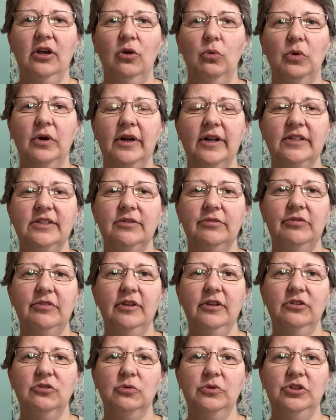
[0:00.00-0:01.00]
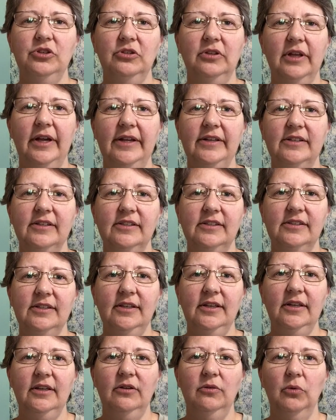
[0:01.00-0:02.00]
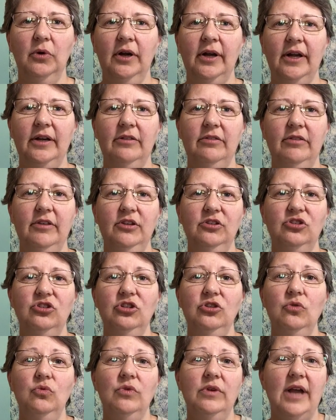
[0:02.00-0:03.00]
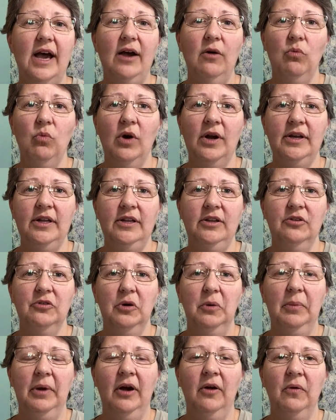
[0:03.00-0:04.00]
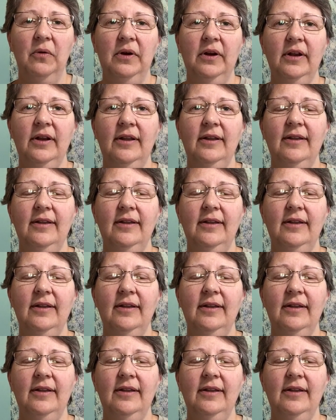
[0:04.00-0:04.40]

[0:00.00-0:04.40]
What kinds of things would you like to see? What kind of things do you not want to hear about?